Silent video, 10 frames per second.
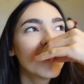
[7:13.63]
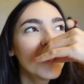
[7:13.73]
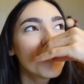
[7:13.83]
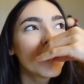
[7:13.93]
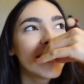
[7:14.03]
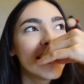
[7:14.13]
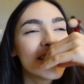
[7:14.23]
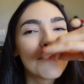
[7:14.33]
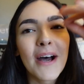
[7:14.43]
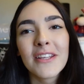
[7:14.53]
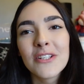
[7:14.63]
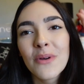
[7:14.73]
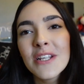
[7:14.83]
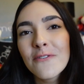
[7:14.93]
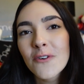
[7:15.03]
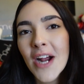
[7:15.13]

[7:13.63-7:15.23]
don't know what it is about these 24